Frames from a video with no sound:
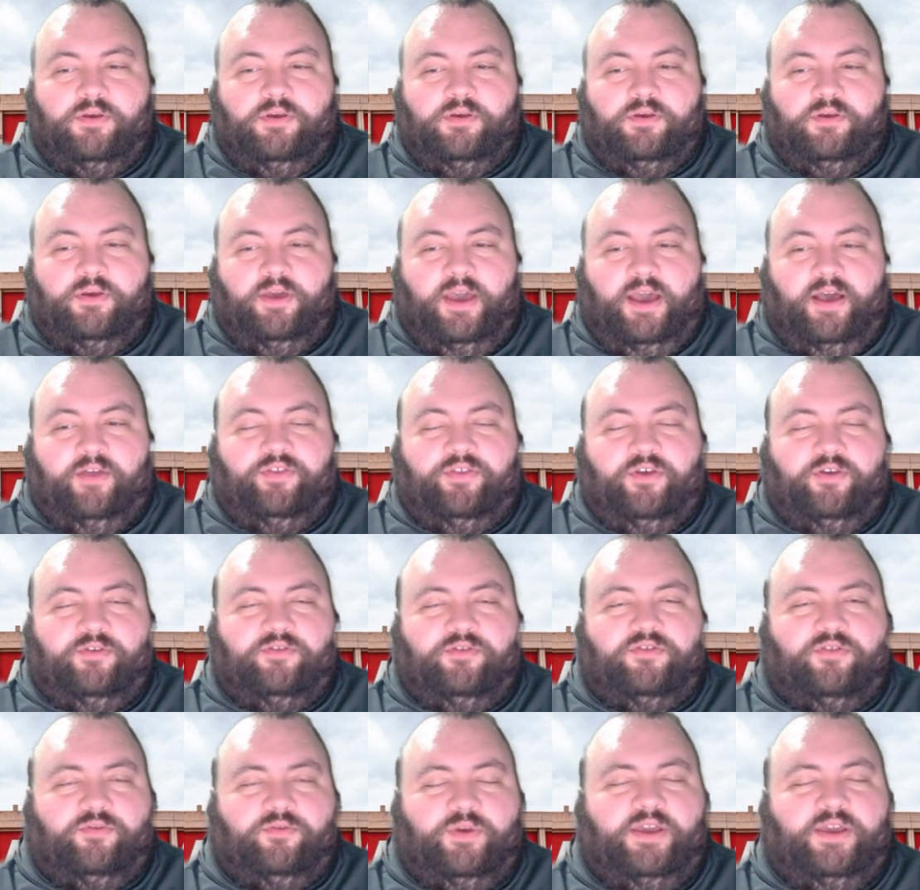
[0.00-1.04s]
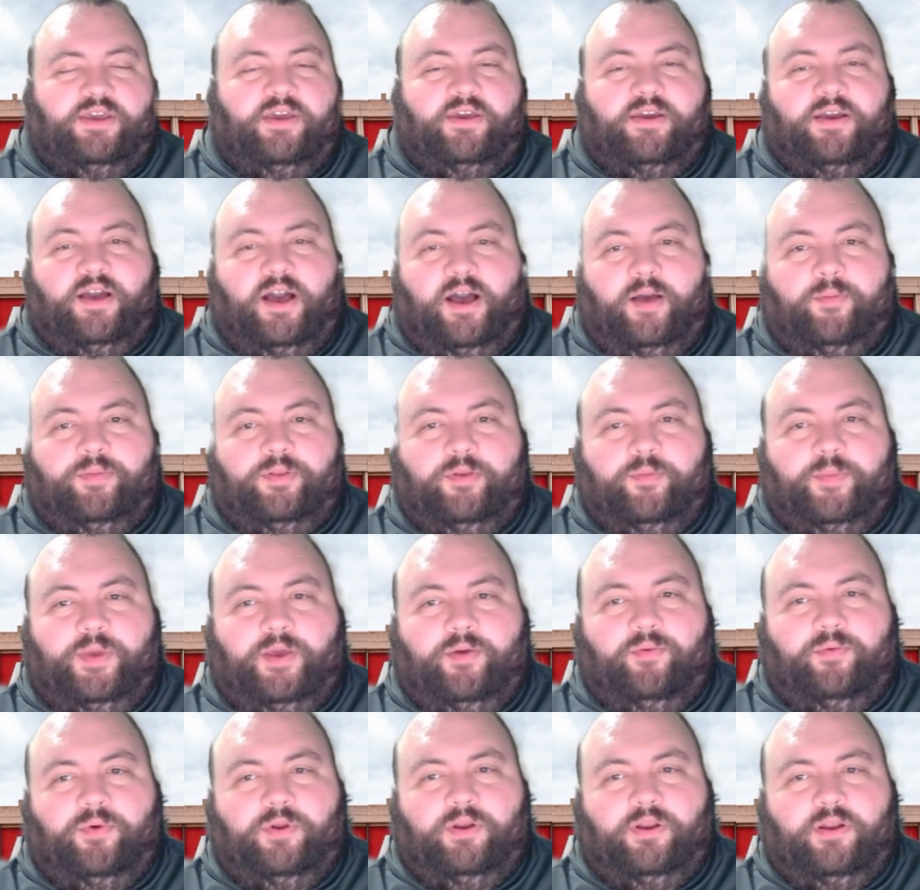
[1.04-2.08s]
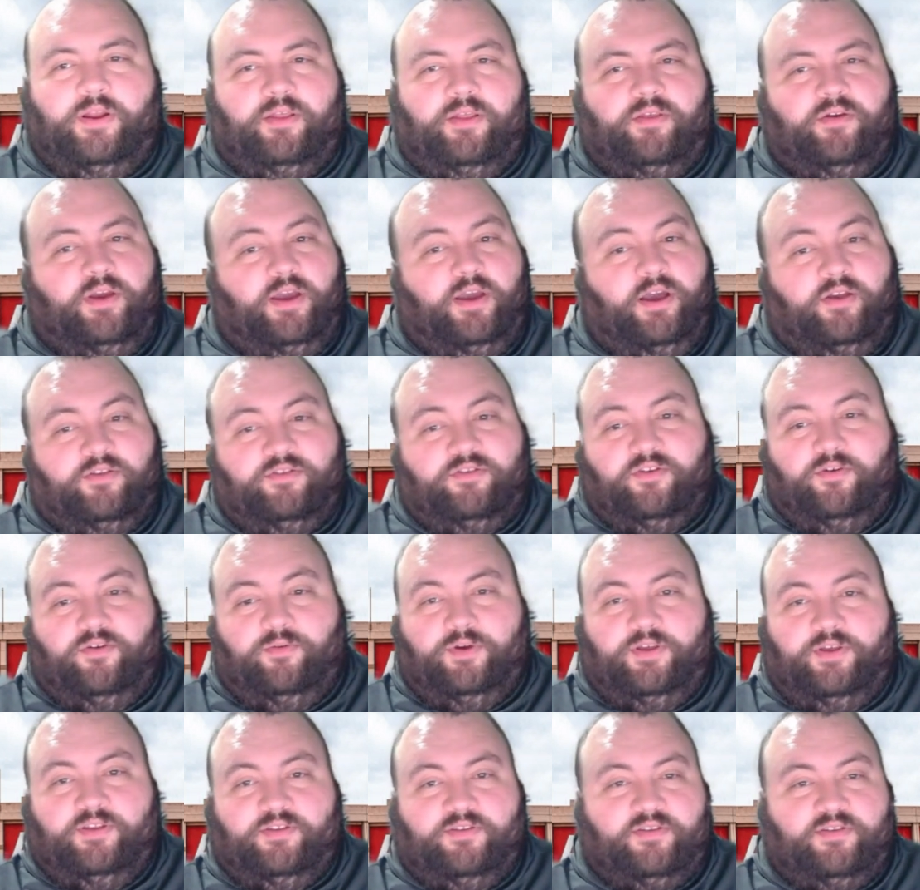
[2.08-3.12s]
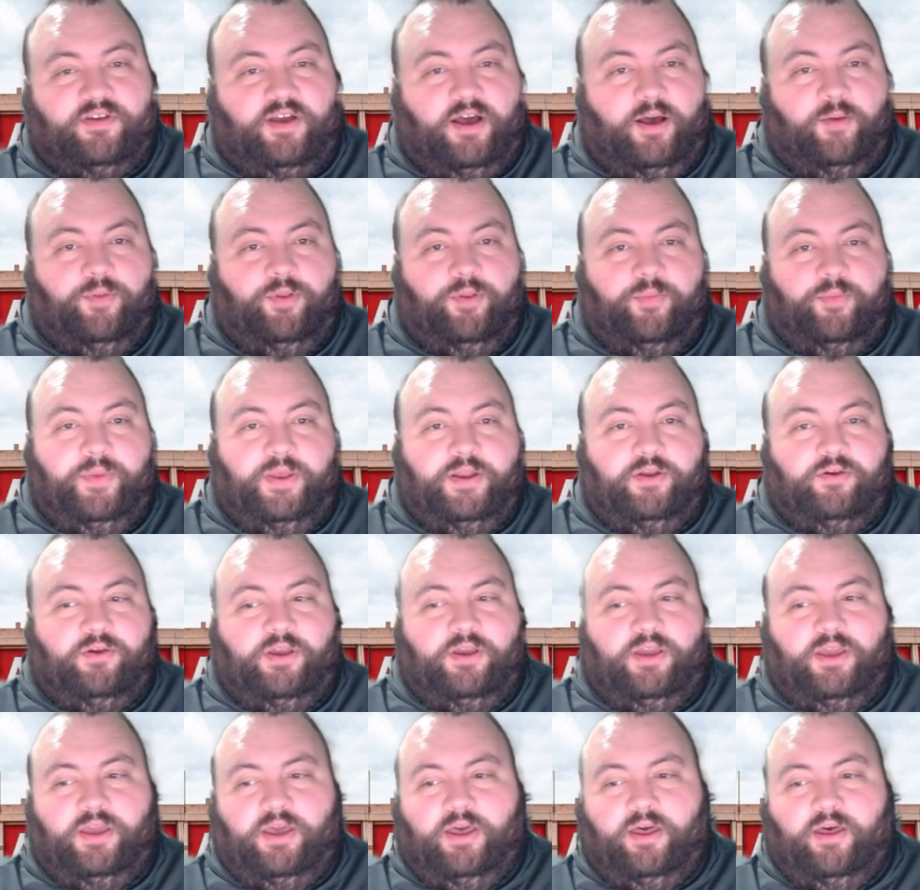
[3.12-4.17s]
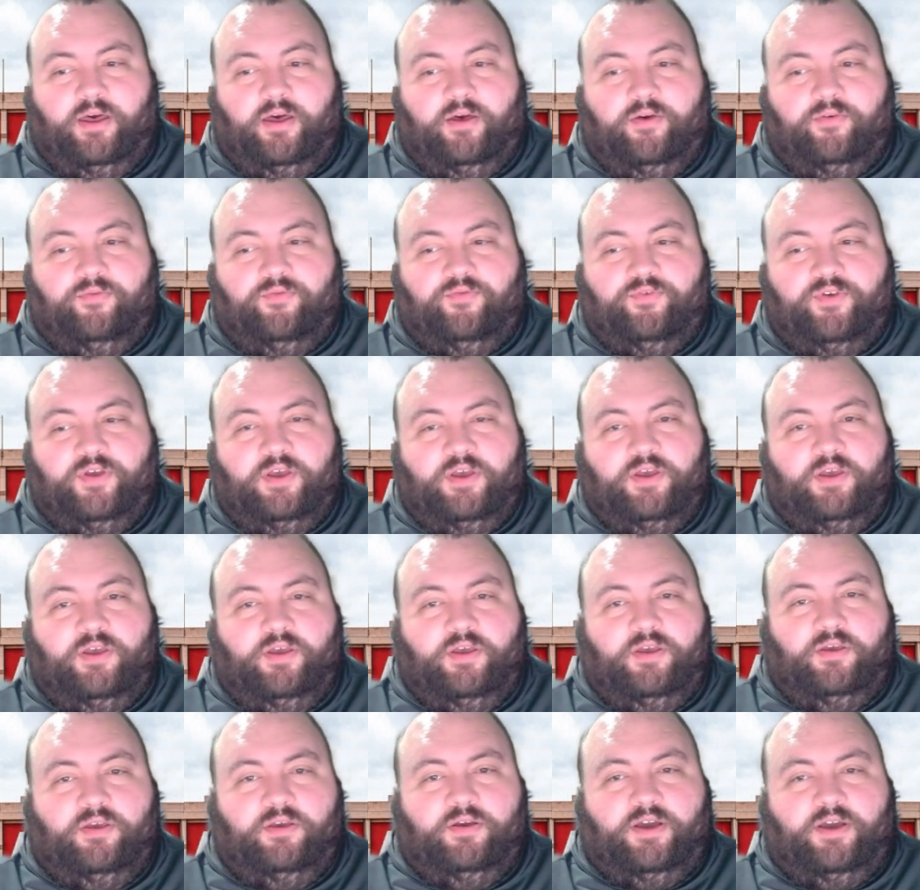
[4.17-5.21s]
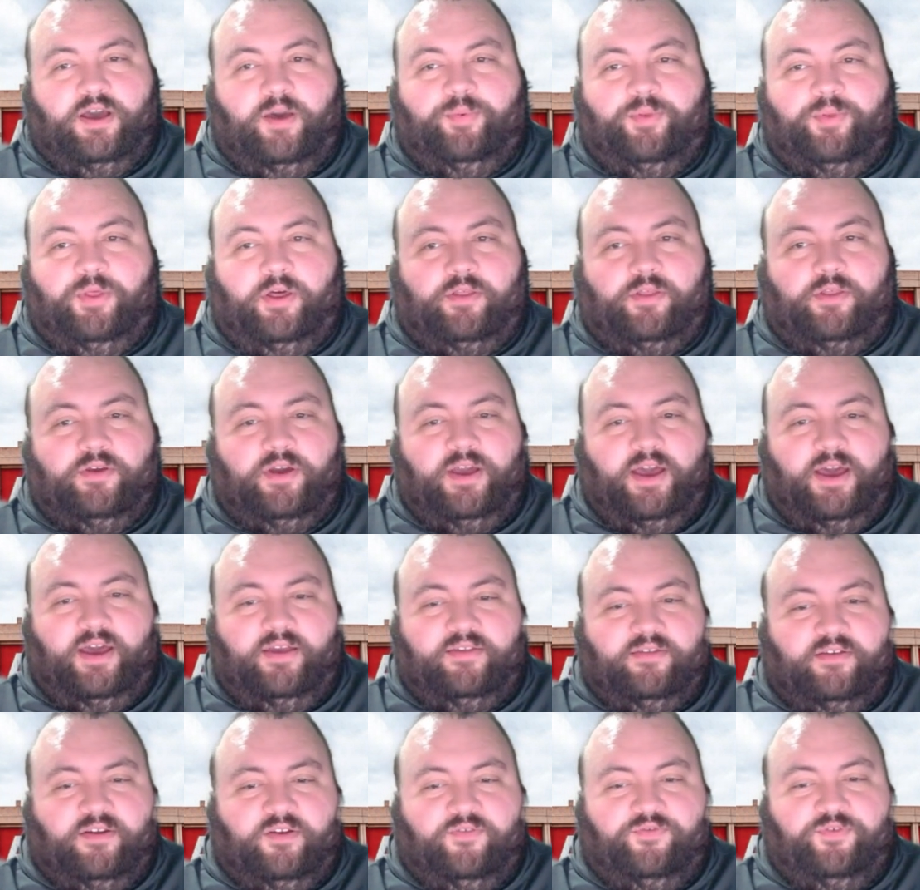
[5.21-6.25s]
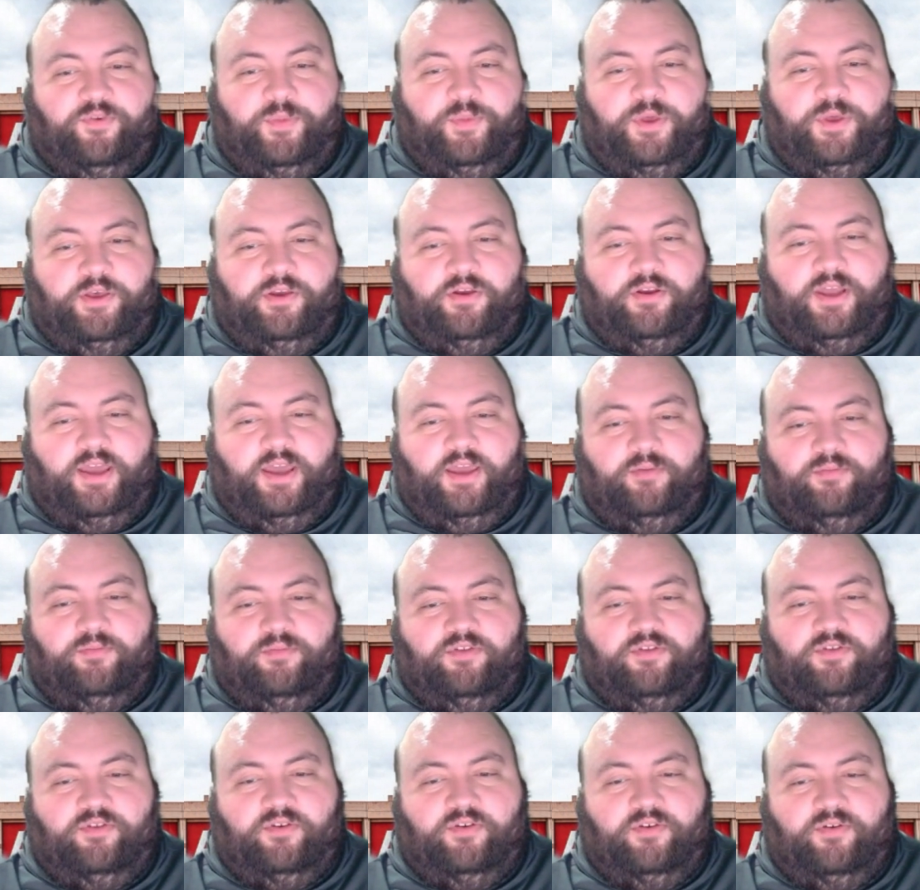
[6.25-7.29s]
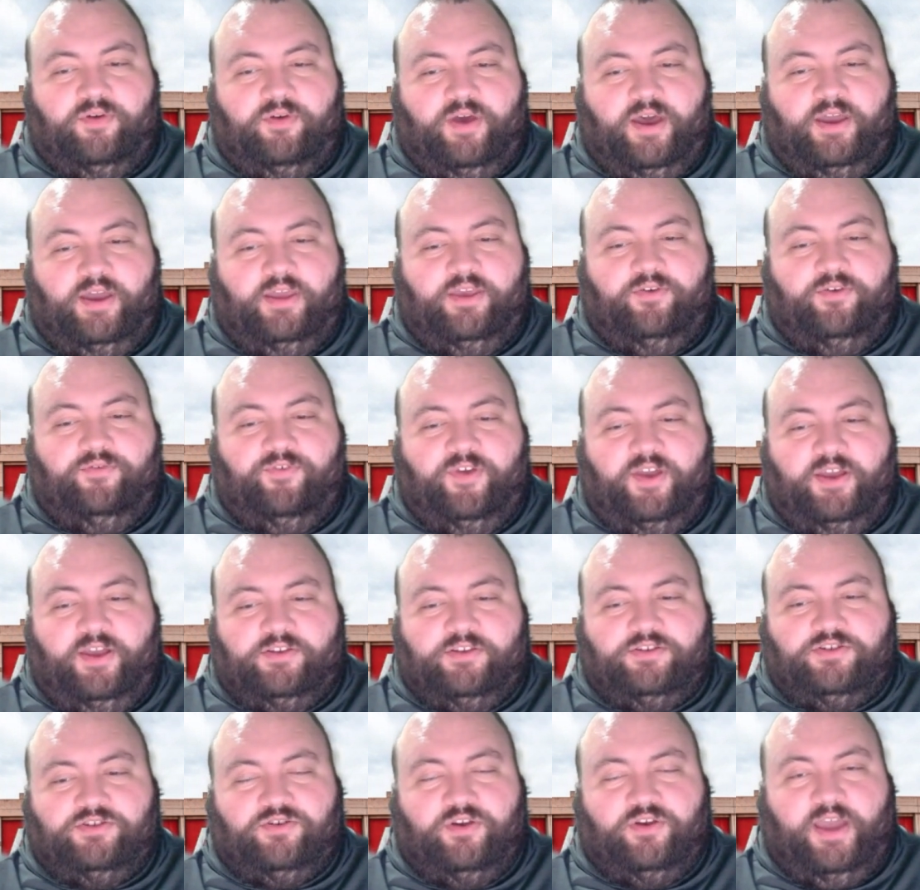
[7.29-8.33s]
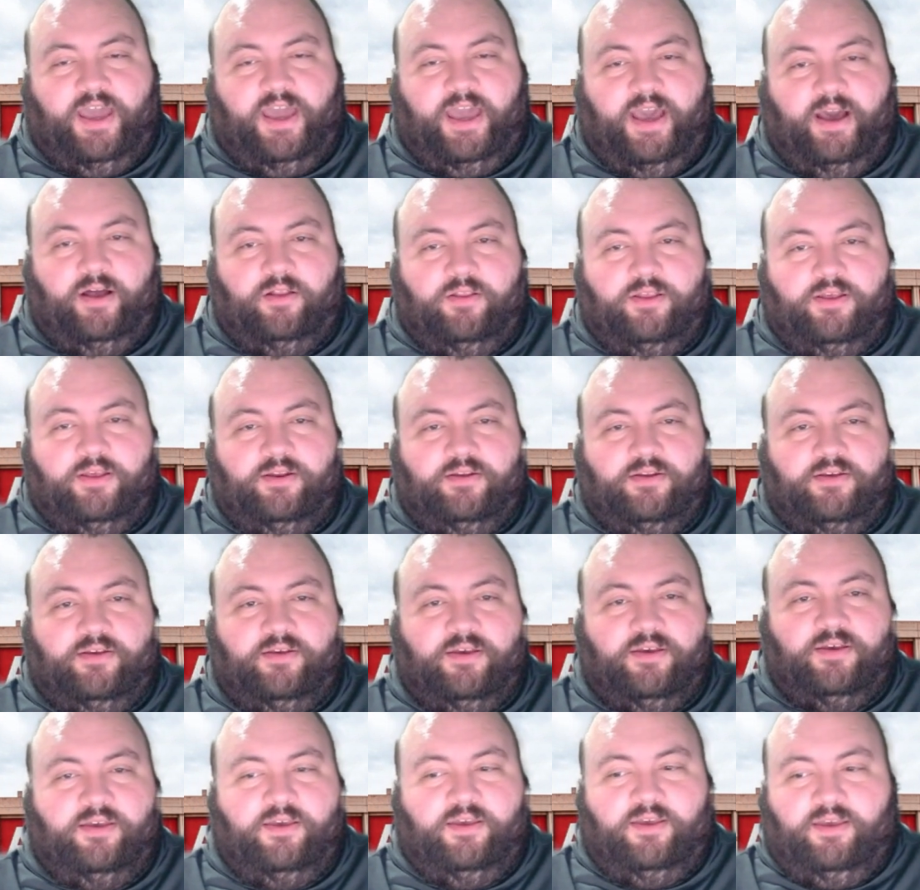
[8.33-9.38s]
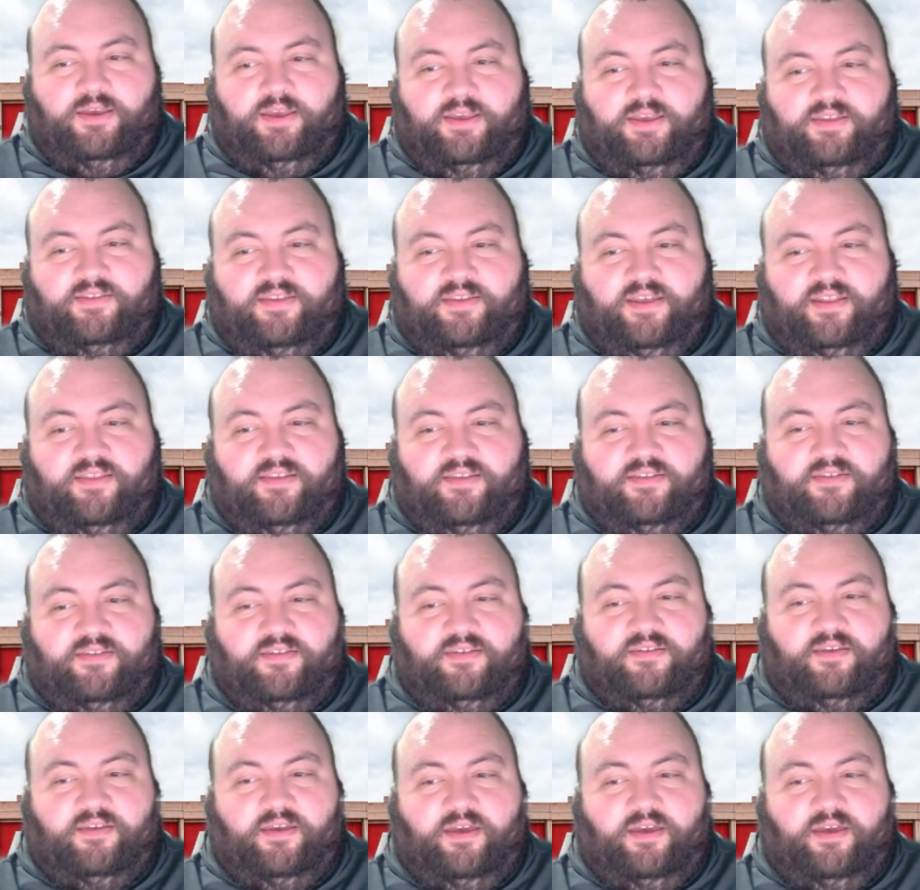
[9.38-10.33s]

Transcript: how those 3 can complement one another. He also was complimentary of couple other guys that are familiar names to IU fans. Trent Howland, he said this is